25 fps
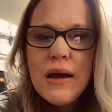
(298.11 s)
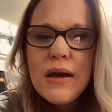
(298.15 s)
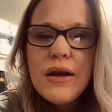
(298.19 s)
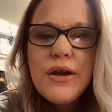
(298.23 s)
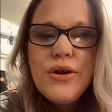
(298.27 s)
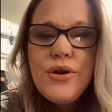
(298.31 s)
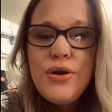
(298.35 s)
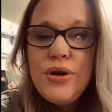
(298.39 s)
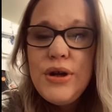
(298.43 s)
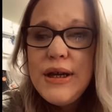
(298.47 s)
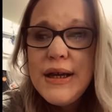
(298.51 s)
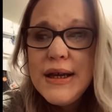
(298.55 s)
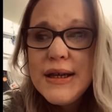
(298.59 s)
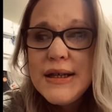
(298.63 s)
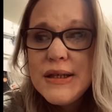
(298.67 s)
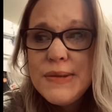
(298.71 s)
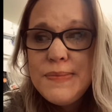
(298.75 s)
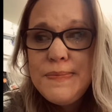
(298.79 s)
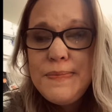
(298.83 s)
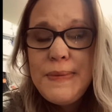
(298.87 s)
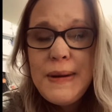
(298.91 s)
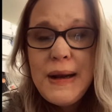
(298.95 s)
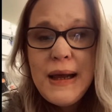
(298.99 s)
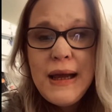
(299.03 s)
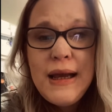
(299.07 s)
can only
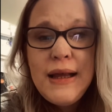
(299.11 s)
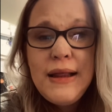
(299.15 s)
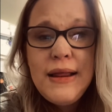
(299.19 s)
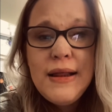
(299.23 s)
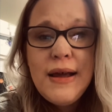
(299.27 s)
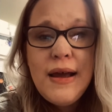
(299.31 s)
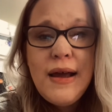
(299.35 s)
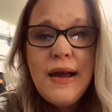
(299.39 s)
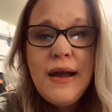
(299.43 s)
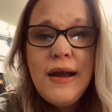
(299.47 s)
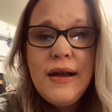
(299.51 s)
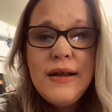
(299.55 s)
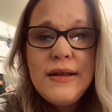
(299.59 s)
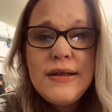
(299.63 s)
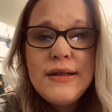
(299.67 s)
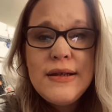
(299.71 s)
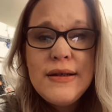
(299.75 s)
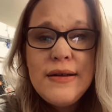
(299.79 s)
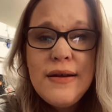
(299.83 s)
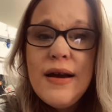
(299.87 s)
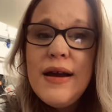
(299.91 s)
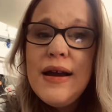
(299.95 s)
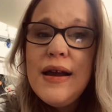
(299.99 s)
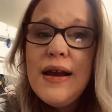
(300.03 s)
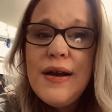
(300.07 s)
explain that
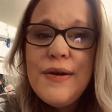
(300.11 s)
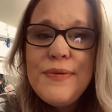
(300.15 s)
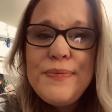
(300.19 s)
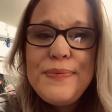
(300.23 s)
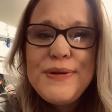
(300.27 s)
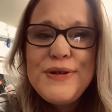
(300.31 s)
tonight I've